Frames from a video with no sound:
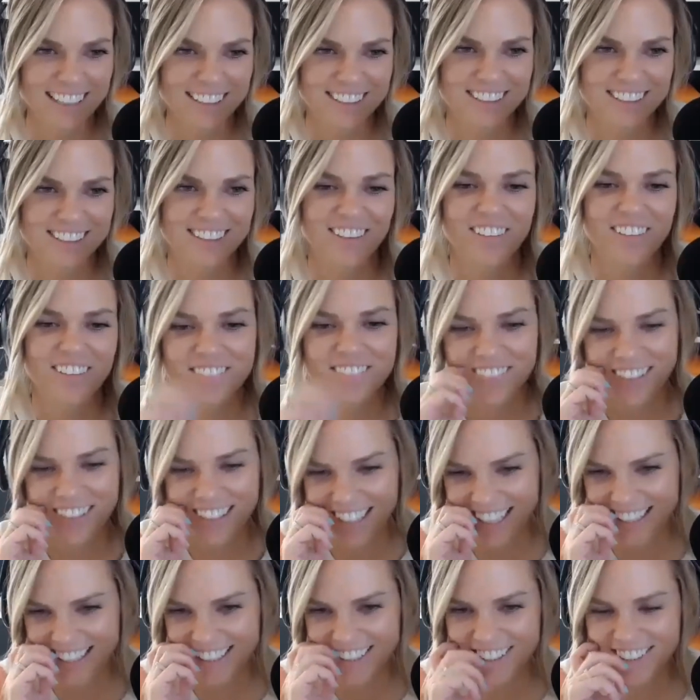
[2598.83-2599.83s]
It's so fun.
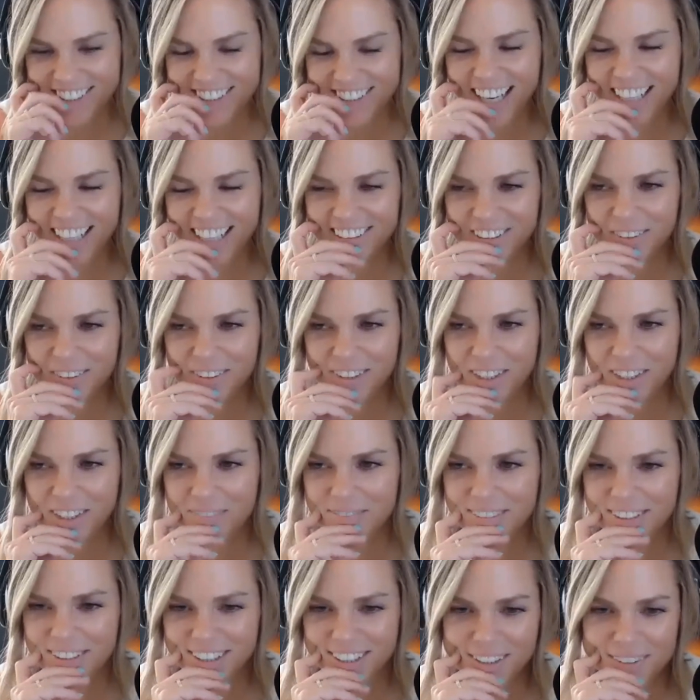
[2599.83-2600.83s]
I could just ask you like a
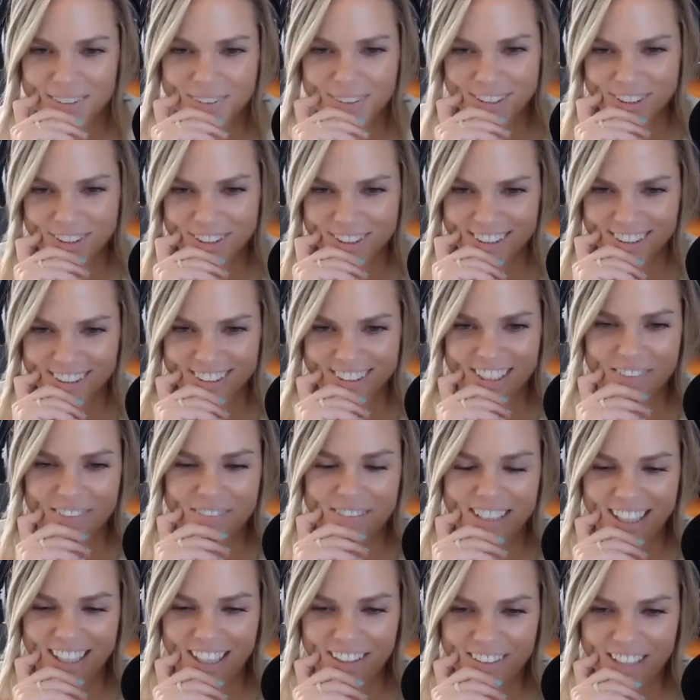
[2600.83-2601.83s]
million questions. I
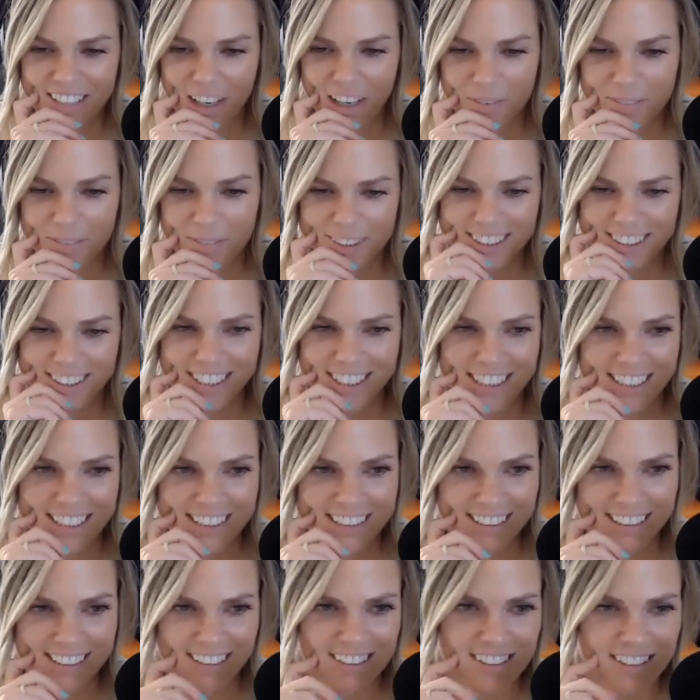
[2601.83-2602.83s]
mean, now I'm just like
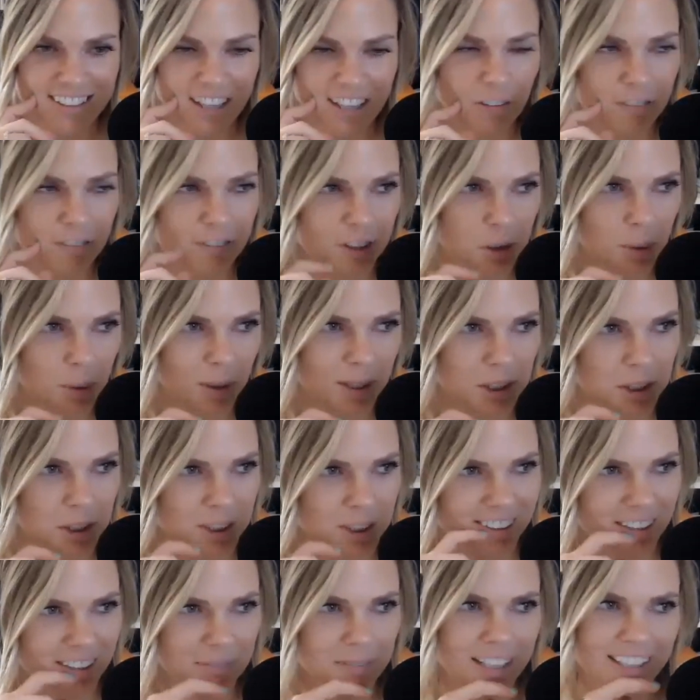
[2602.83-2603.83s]
into the selfish
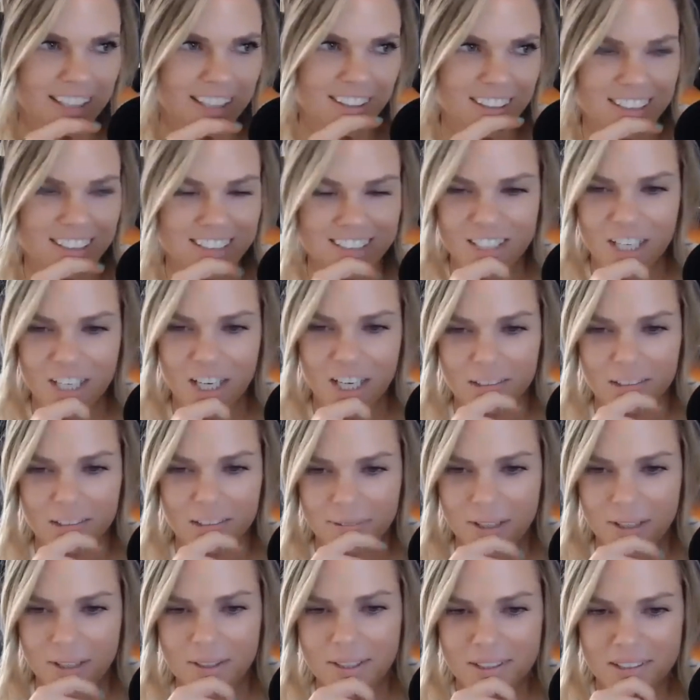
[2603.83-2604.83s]
questions. I'm like, let's talk
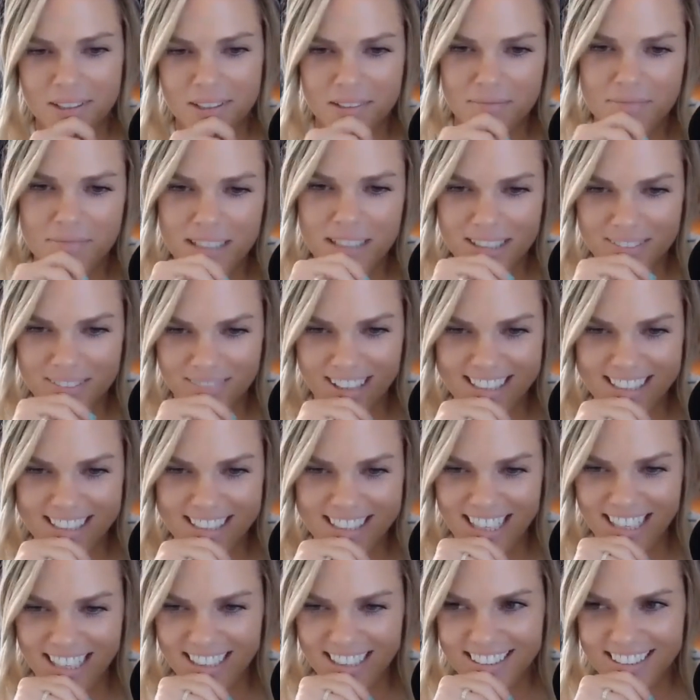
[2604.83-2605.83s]
about me and my
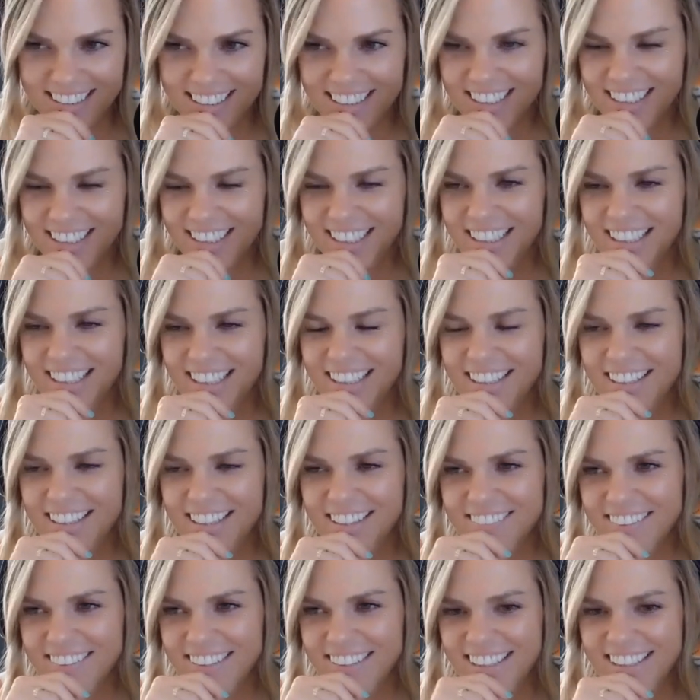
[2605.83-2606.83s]
style.
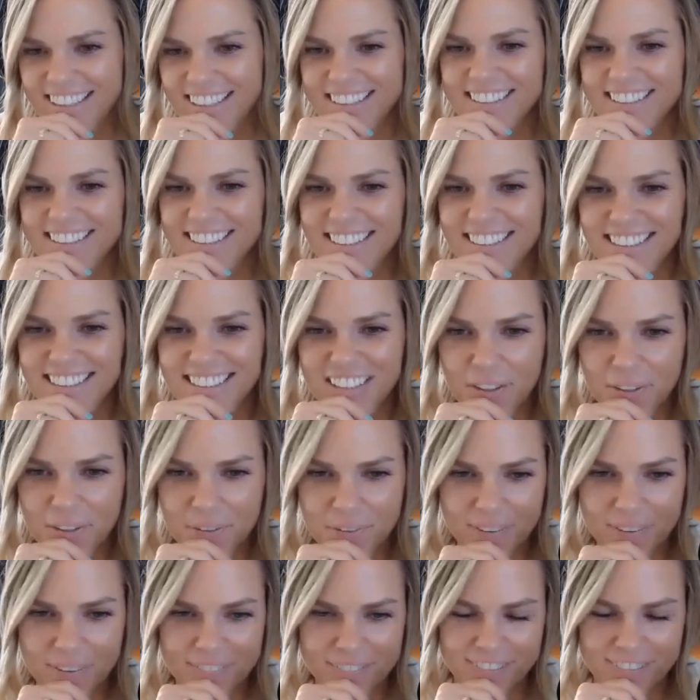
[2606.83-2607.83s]
Oh my God. It's
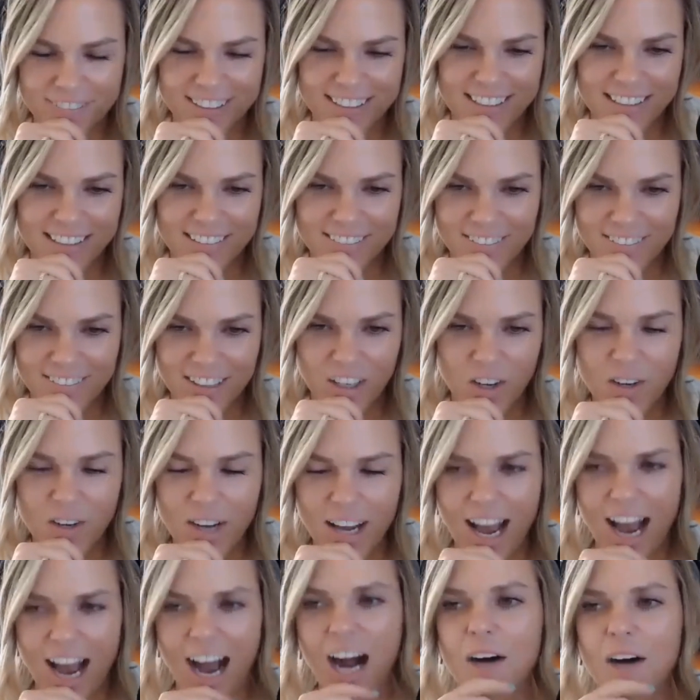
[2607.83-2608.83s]
so freaking fun. Okay.
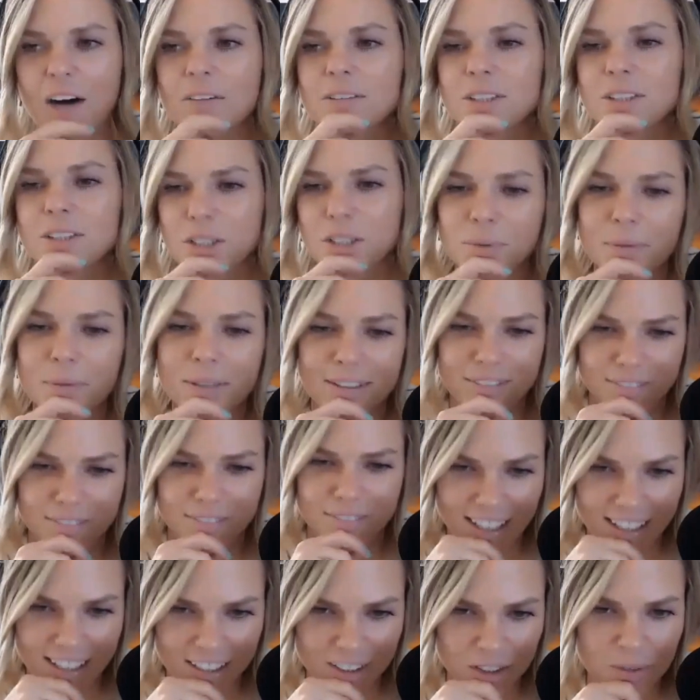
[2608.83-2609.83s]
How do we
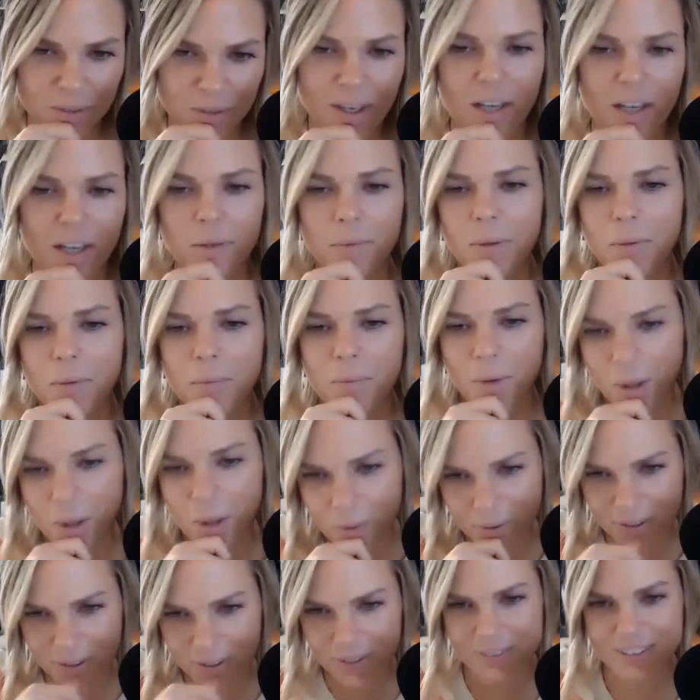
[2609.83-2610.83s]
find you? How do we work
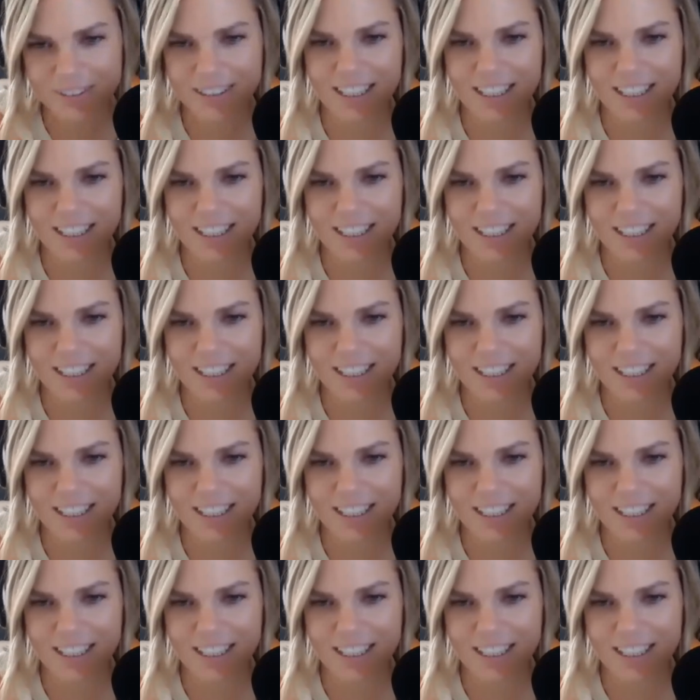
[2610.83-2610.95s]
with you?